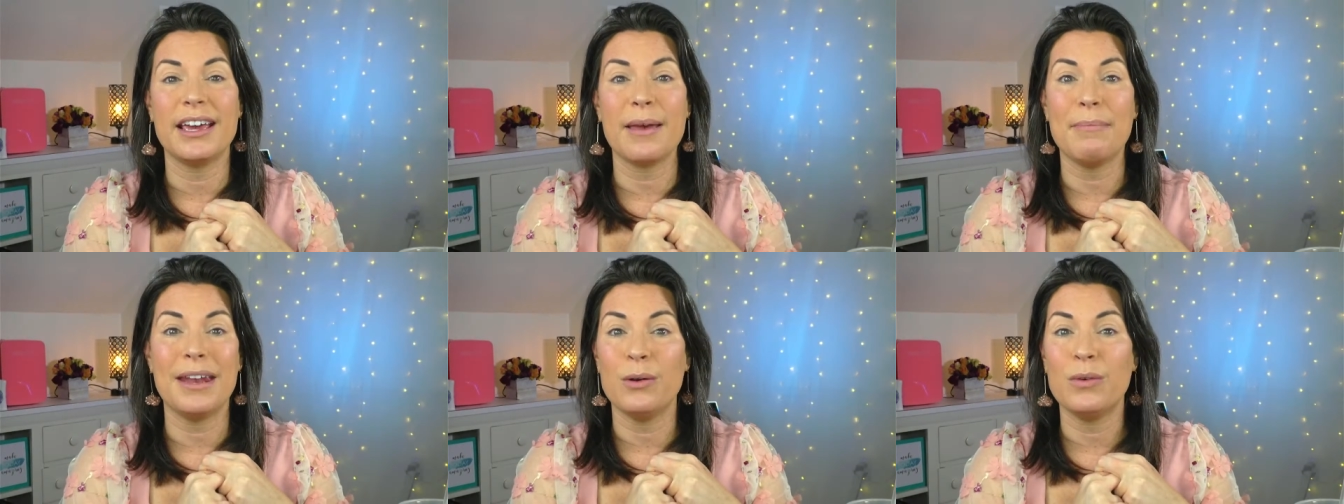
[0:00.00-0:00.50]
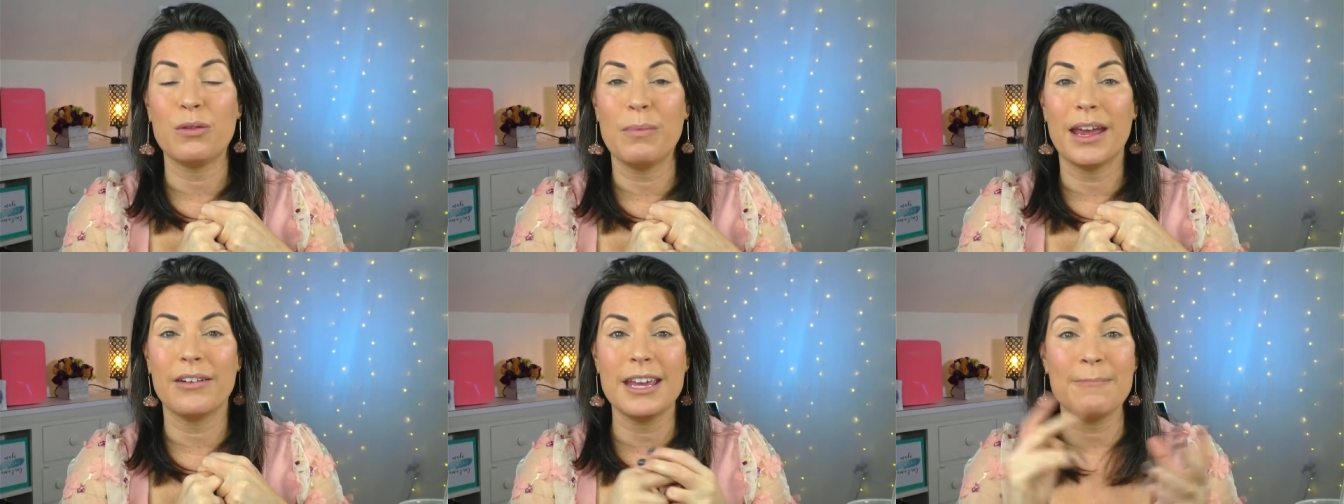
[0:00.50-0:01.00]
Minute with
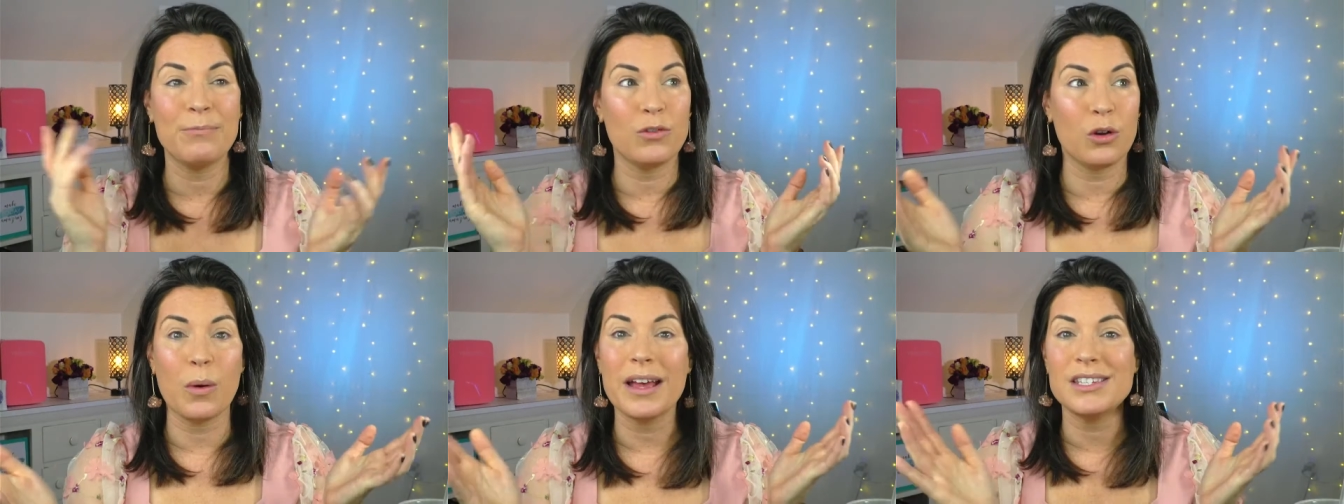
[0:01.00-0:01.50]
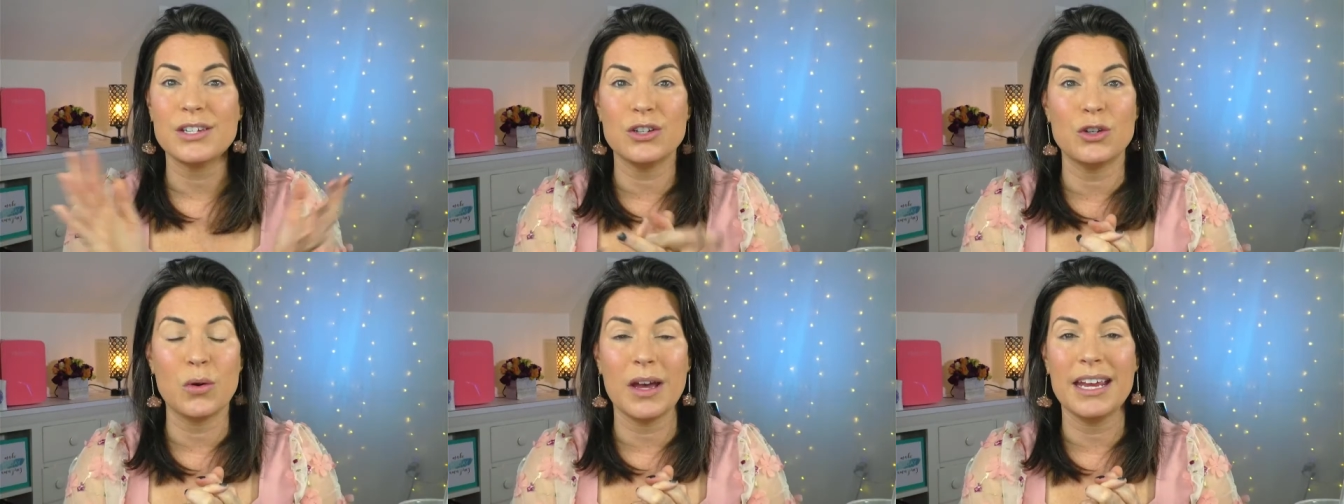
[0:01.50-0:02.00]
Mary. Request to
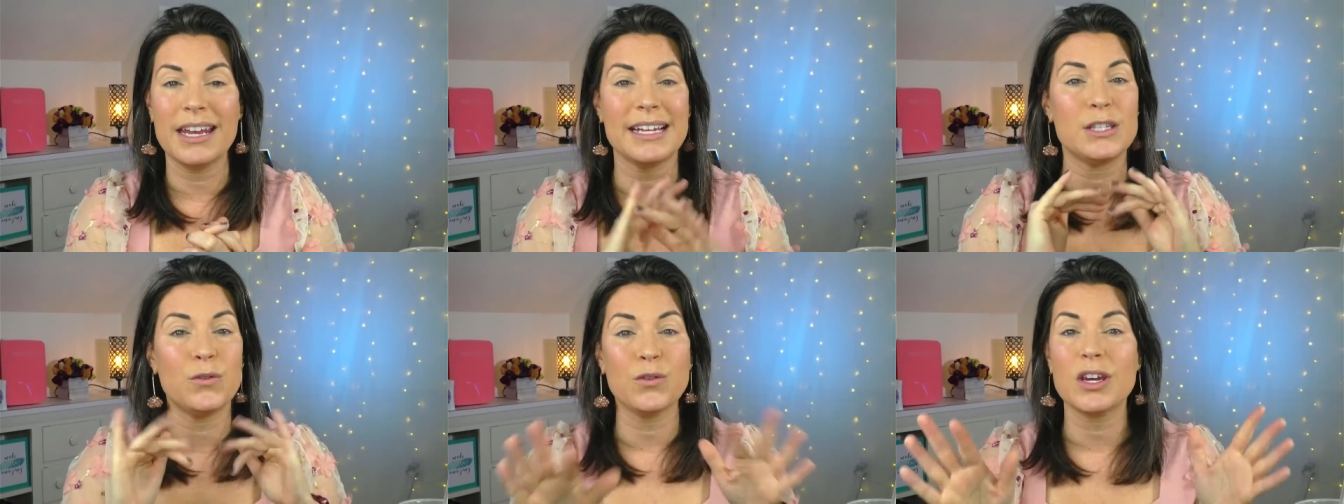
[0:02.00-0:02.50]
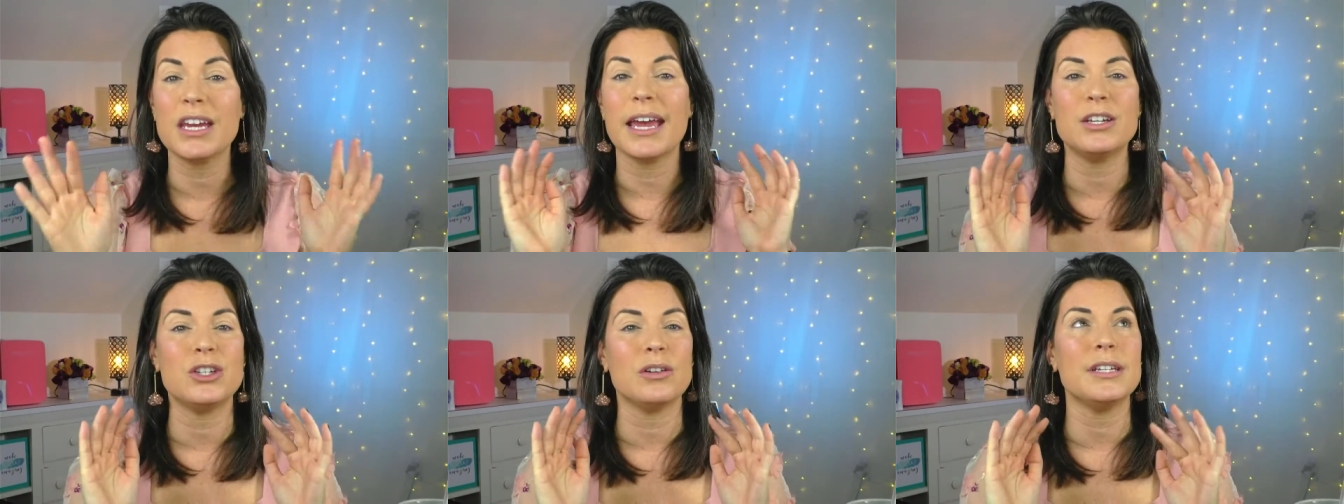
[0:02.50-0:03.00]
join. It's free.
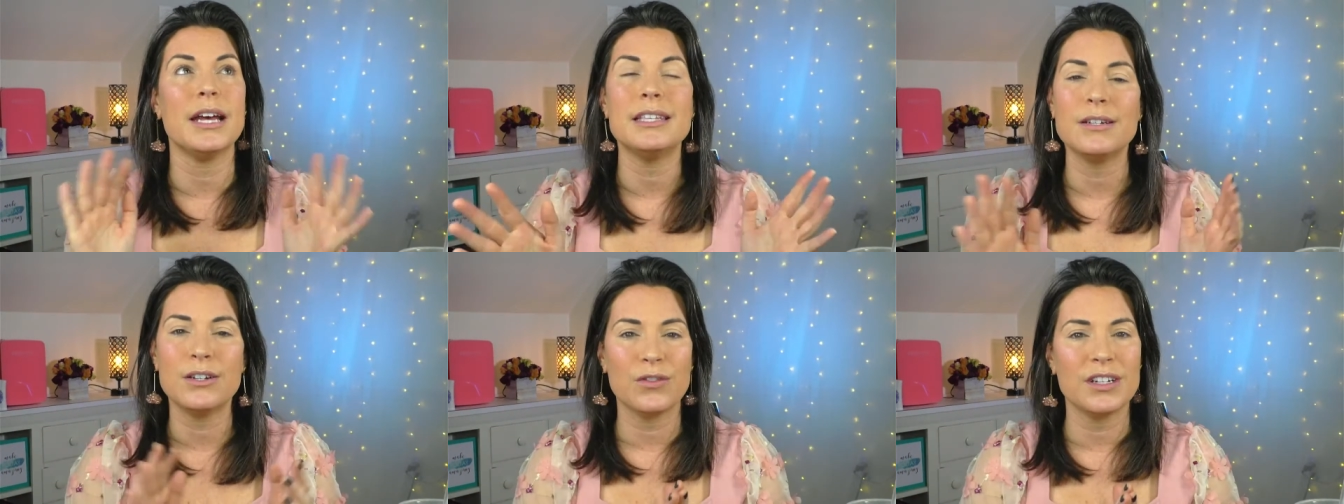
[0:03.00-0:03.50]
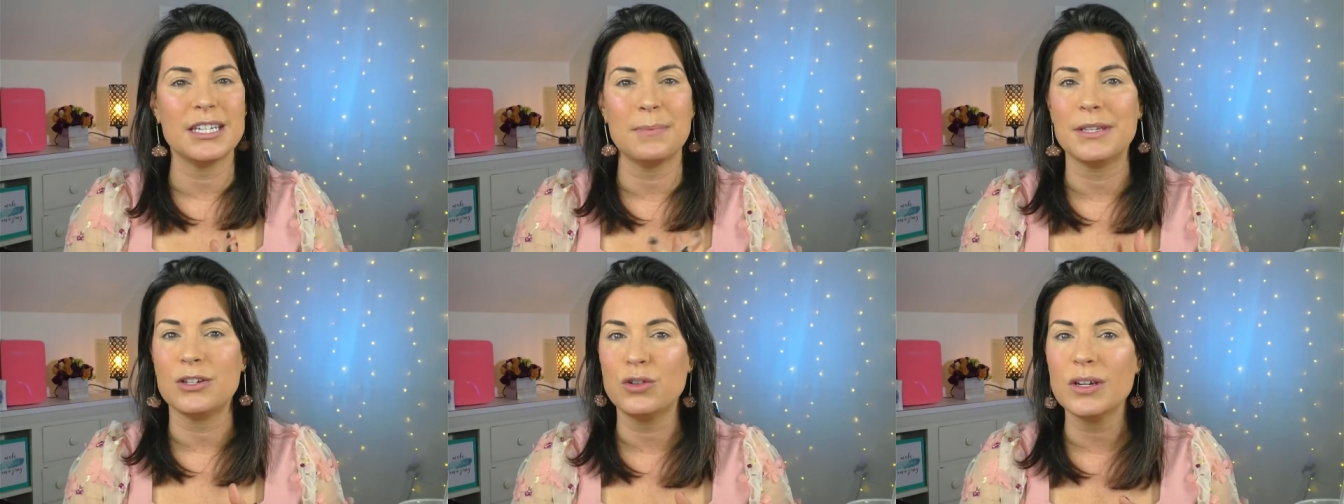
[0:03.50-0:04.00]
I share tons of different
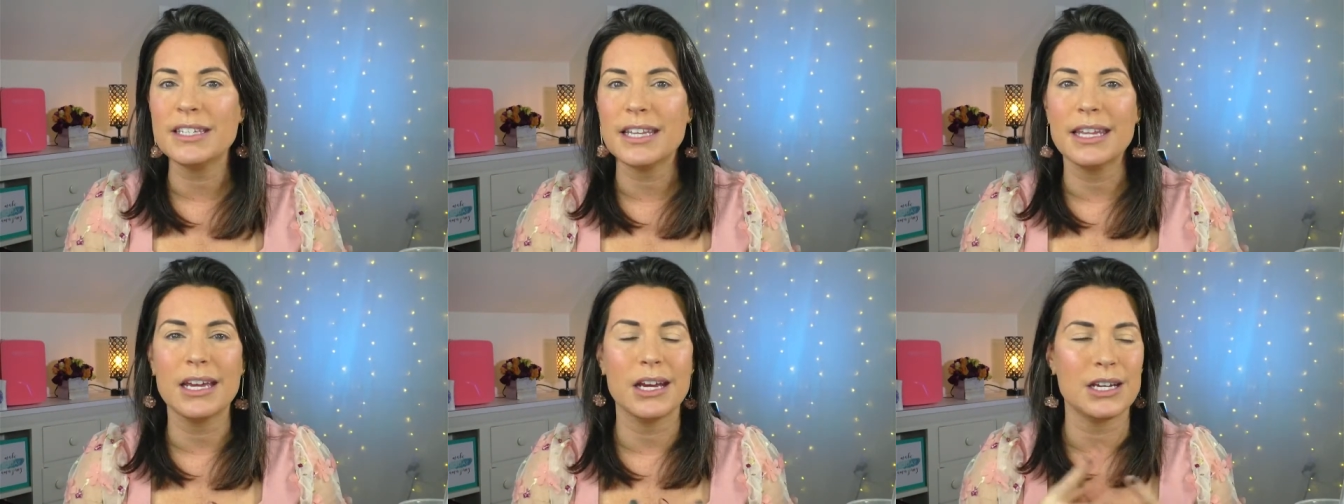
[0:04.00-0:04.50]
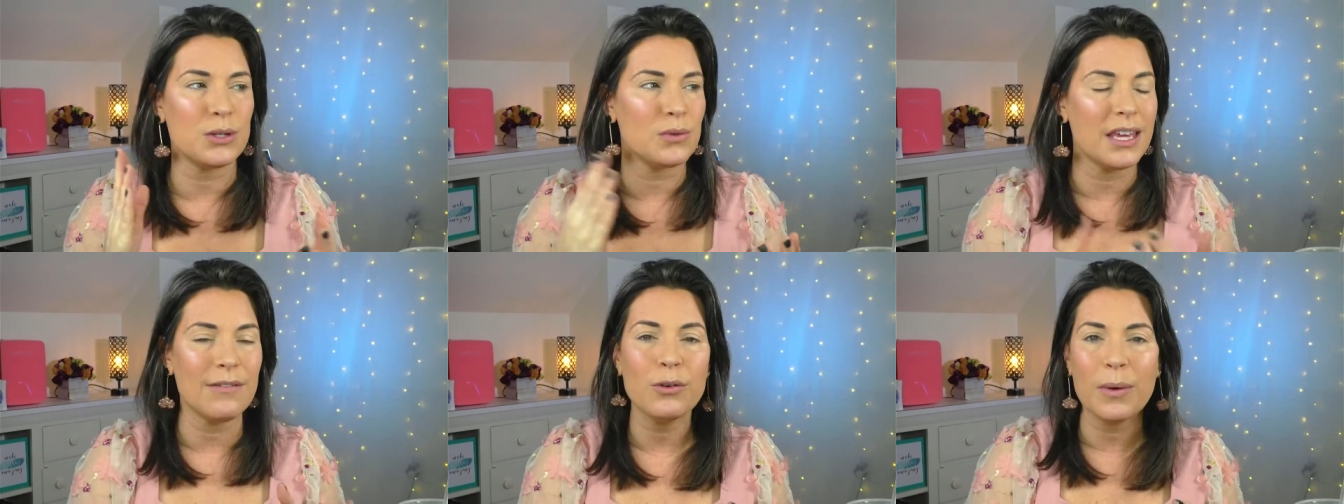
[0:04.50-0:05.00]
tips and tricks in there. I do
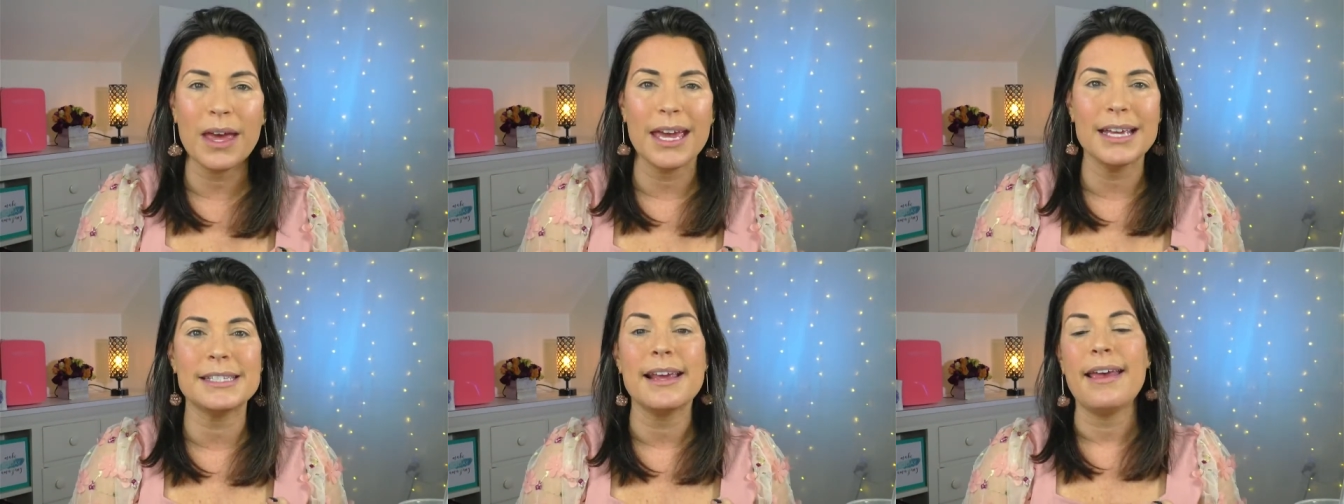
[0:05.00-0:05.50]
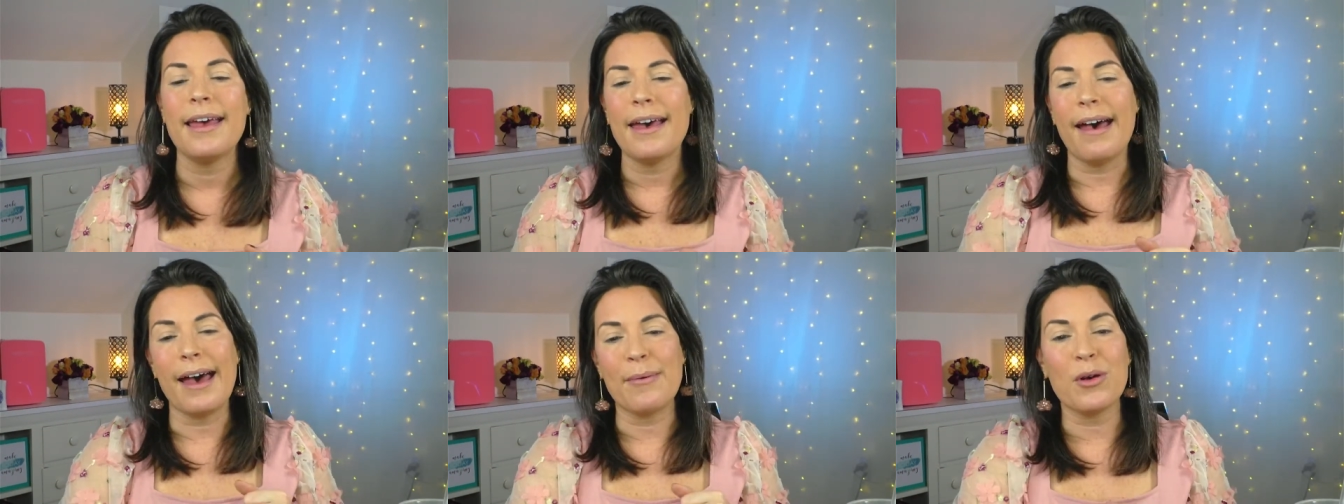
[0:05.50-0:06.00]
giveaways,
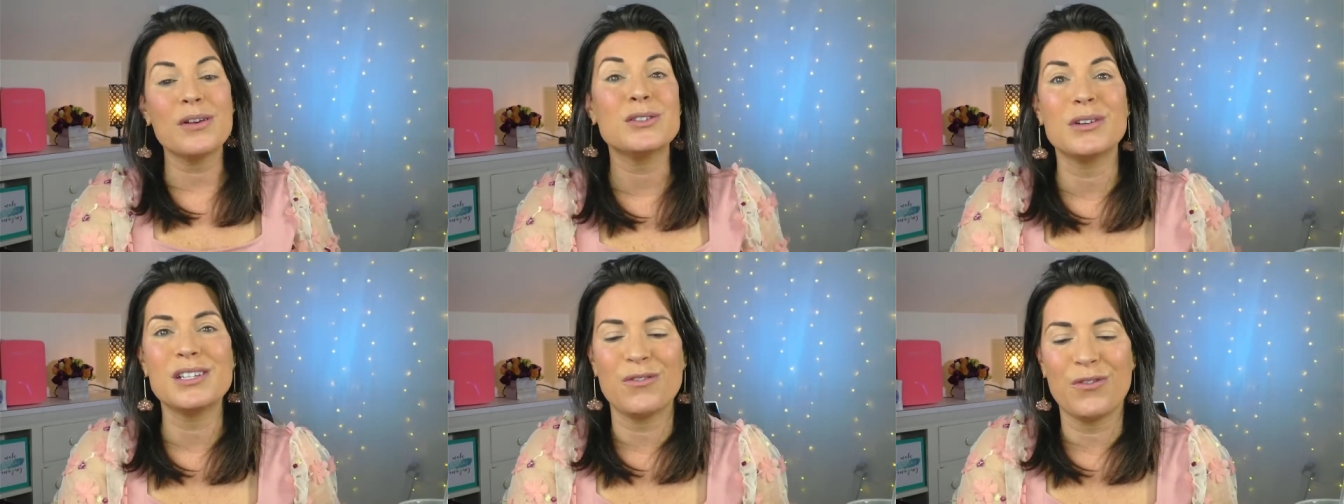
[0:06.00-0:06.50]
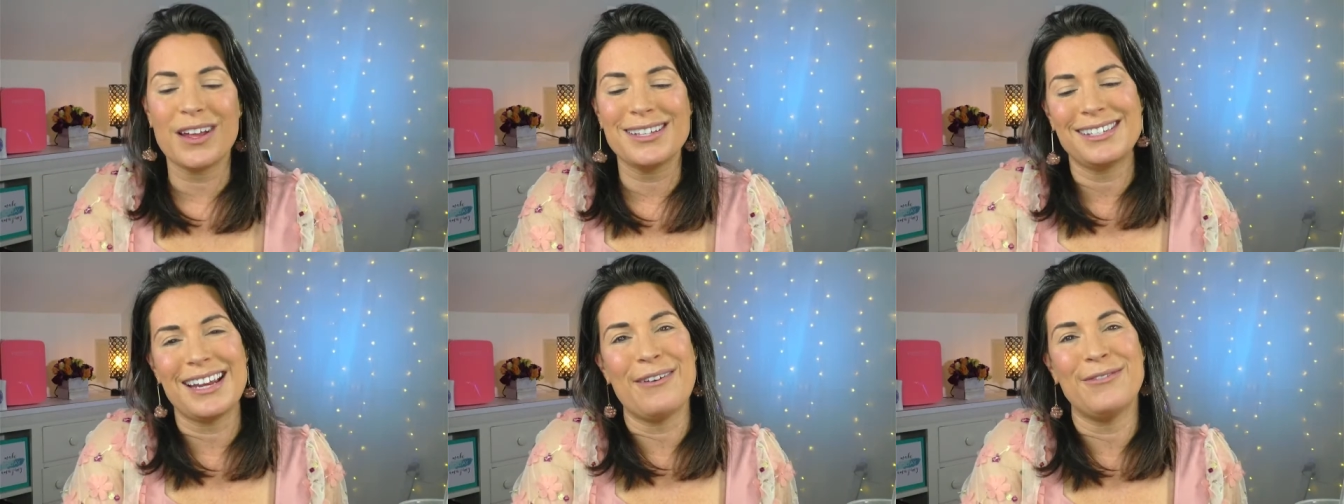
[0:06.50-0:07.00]
all sorts of fun
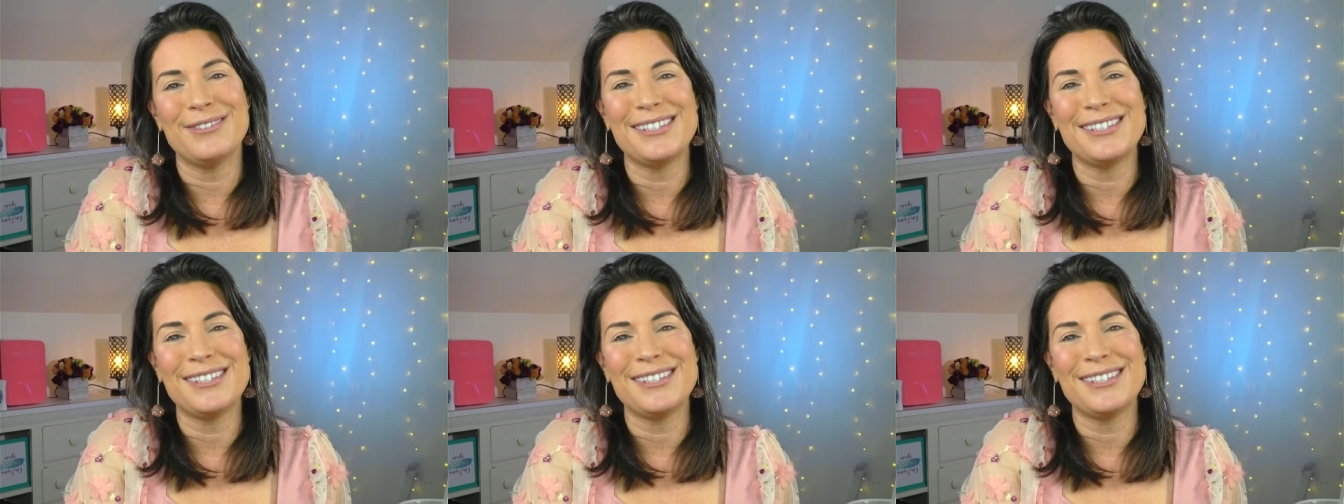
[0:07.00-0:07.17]
stuff.